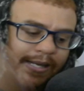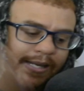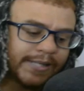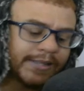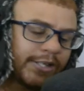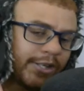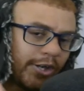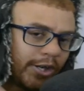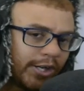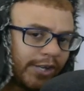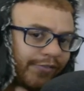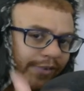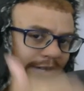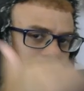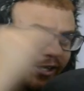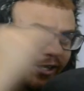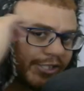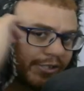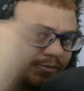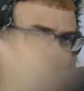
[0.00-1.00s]
hit the
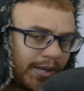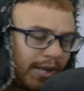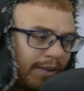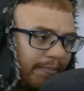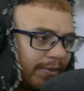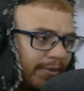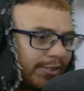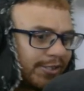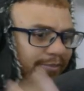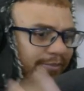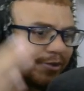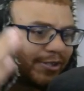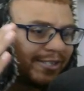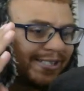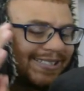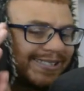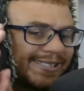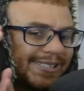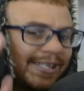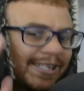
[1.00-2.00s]
notification bell, because I'm
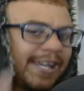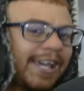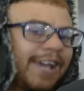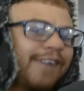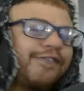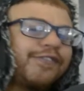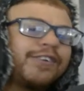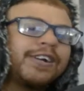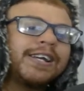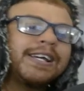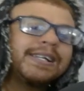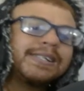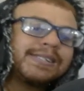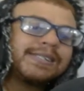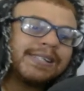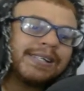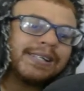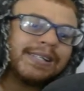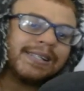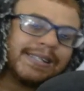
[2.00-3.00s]
releasing every
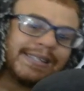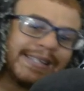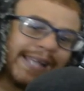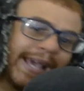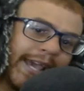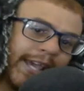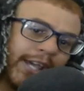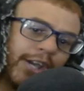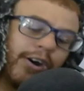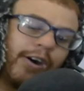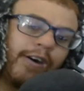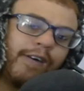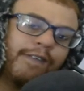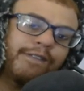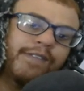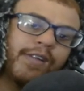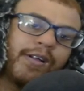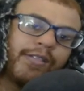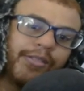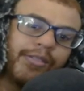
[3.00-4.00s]
single day of
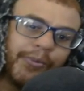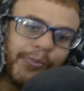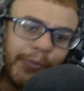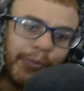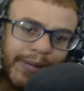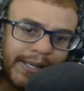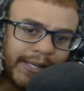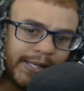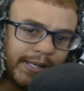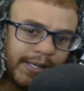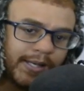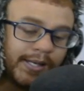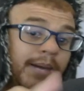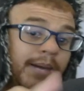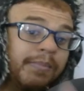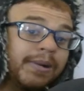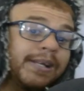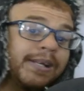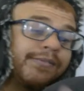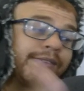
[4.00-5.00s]
the week.
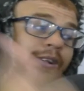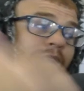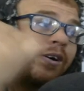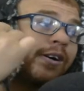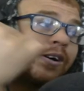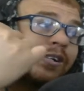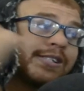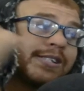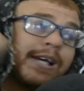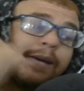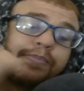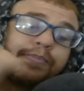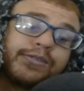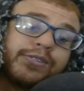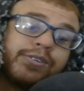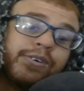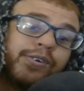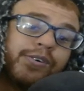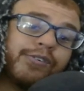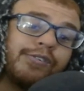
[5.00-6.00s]
gonna leave the last
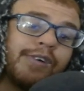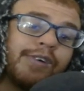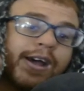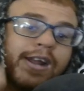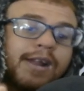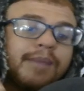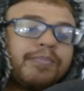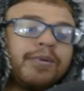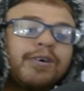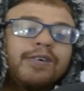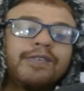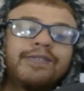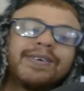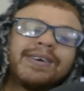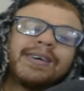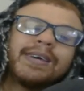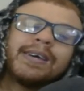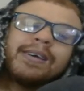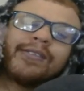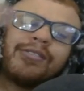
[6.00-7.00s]
episode right up over
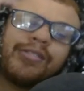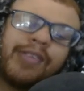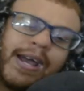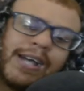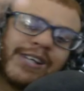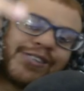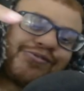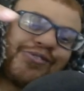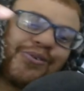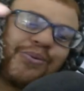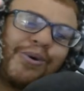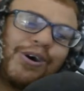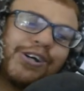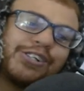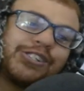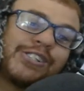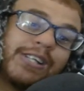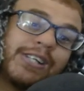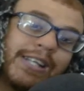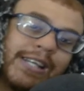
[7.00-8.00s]
here. Thanks for
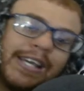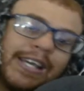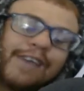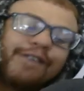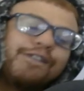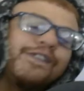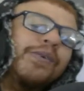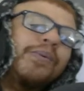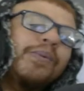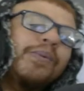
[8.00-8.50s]
watching, if you're